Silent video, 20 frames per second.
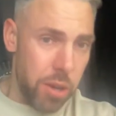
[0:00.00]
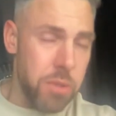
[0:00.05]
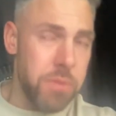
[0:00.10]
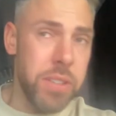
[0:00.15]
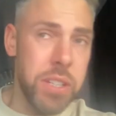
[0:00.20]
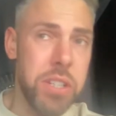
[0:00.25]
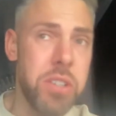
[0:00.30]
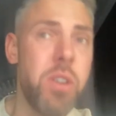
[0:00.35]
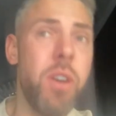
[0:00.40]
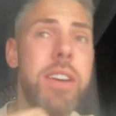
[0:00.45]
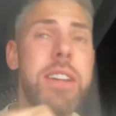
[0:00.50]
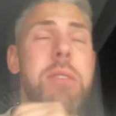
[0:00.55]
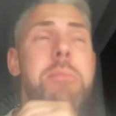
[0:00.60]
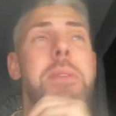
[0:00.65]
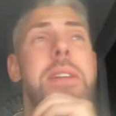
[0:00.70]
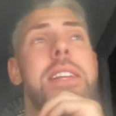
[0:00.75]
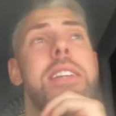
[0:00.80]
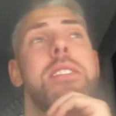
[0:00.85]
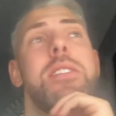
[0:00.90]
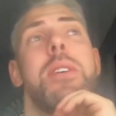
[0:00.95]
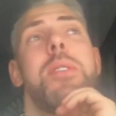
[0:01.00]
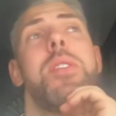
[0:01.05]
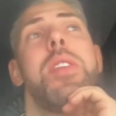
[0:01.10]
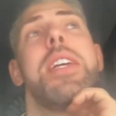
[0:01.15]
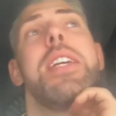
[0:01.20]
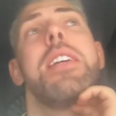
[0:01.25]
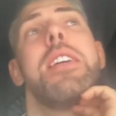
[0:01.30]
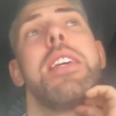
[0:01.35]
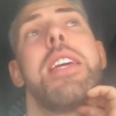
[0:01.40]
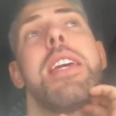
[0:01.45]
over the 90 minutes, I
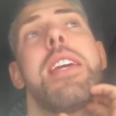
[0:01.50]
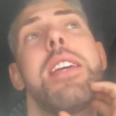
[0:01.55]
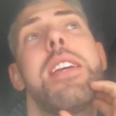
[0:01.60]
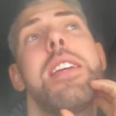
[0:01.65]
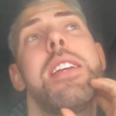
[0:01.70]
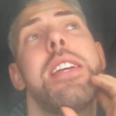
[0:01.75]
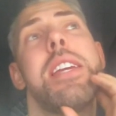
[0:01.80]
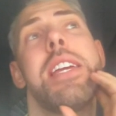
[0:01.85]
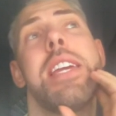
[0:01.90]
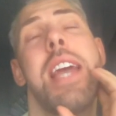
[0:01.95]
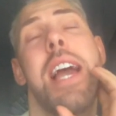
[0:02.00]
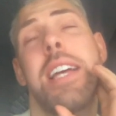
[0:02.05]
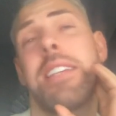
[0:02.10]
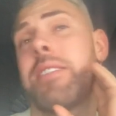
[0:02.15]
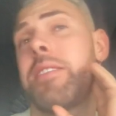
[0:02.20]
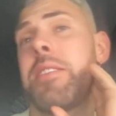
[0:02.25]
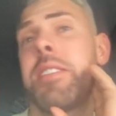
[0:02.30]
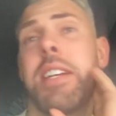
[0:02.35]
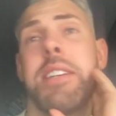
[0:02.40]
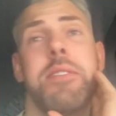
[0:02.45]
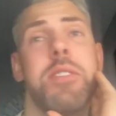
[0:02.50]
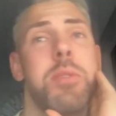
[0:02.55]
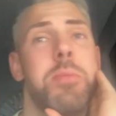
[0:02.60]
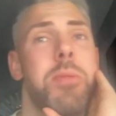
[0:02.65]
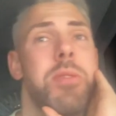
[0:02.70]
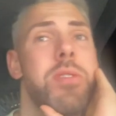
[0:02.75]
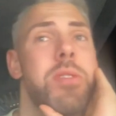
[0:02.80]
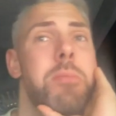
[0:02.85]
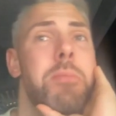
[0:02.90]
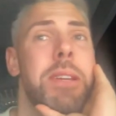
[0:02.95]
think he has to take
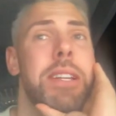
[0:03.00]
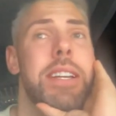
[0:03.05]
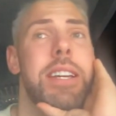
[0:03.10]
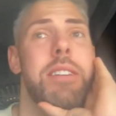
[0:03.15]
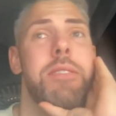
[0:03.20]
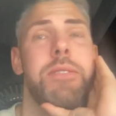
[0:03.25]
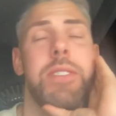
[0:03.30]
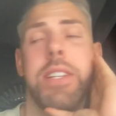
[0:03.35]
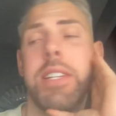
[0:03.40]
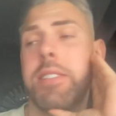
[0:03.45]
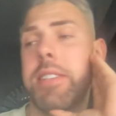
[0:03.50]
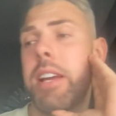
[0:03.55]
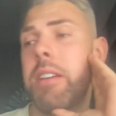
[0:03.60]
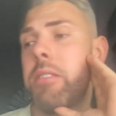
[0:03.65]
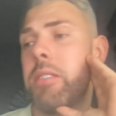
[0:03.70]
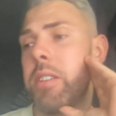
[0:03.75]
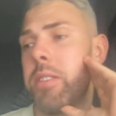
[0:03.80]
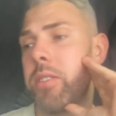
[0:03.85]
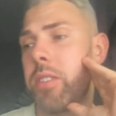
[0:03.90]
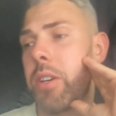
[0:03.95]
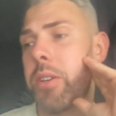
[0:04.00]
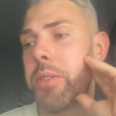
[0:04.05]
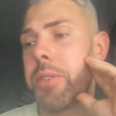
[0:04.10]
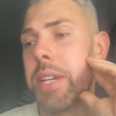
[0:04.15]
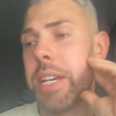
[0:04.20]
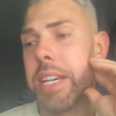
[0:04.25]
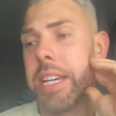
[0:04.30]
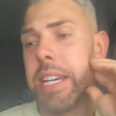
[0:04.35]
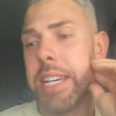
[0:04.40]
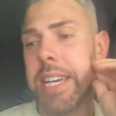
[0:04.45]
responsibility for this error. So
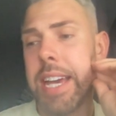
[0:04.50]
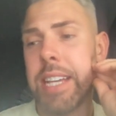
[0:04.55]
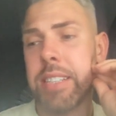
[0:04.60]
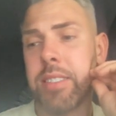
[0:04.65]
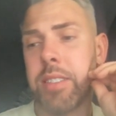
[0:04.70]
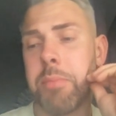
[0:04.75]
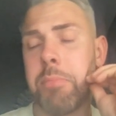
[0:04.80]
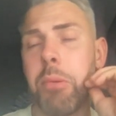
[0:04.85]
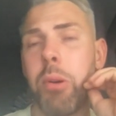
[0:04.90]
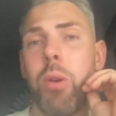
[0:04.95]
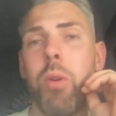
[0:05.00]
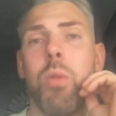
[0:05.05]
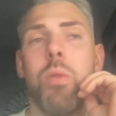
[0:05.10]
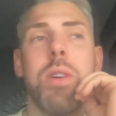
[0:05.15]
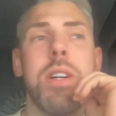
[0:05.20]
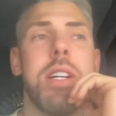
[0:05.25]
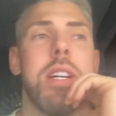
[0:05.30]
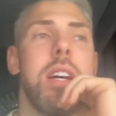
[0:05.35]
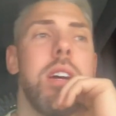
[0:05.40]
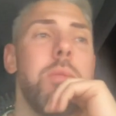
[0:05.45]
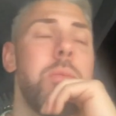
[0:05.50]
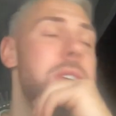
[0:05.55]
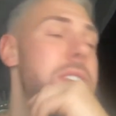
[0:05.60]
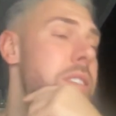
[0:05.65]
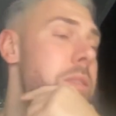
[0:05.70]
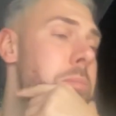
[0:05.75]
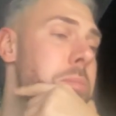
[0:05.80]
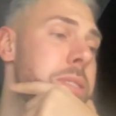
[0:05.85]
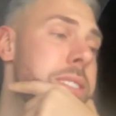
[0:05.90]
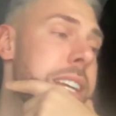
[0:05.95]
he has the ball,
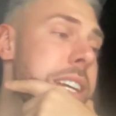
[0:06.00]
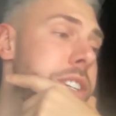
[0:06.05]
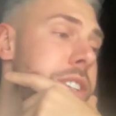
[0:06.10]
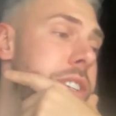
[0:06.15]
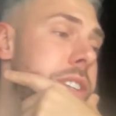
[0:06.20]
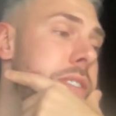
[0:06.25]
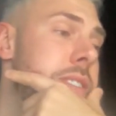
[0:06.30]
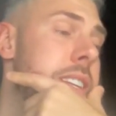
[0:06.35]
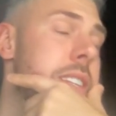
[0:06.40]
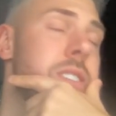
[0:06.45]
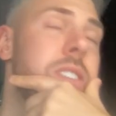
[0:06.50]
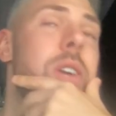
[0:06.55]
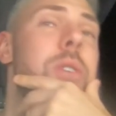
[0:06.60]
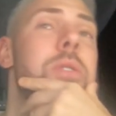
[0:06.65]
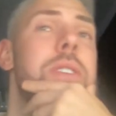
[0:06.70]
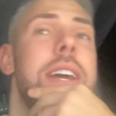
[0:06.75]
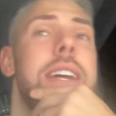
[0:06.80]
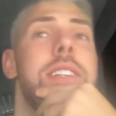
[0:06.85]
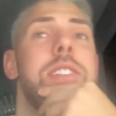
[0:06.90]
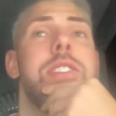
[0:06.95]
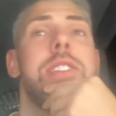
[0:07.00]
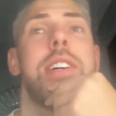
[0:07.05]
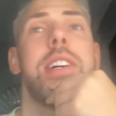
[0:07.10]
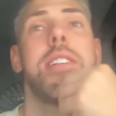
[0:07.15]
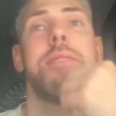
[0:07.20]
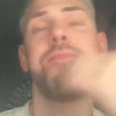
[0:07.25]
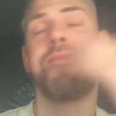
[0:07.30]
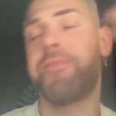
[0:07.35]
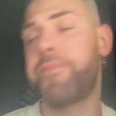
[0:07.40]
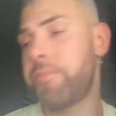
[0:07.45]
we're in possession, there's no danger,